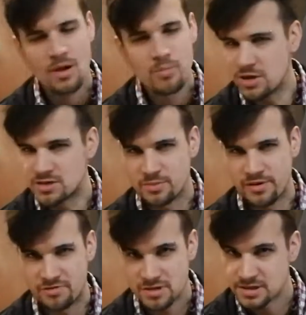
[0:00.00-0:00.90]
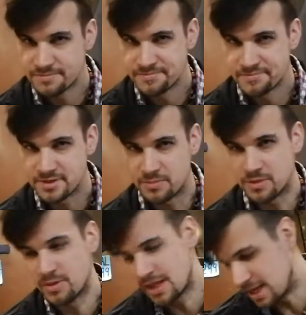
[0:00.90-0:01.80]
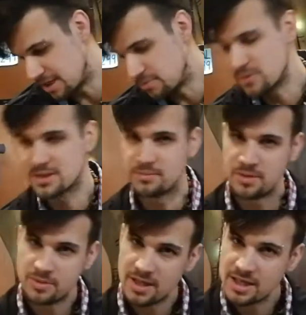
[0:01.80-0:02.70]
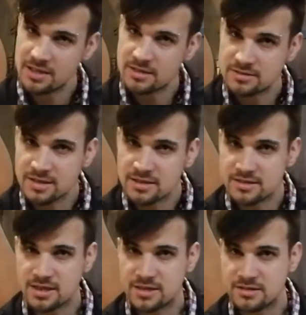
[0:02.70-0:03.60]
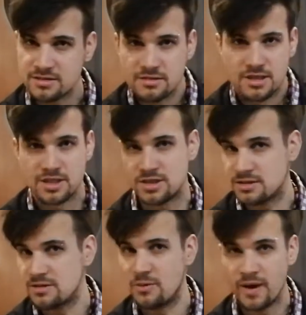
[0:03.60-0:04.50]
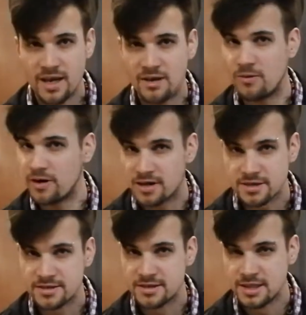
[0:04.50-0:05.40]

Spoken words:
Personal preference. Some people like keyboards, some people like synthesizers. It's just the way it works.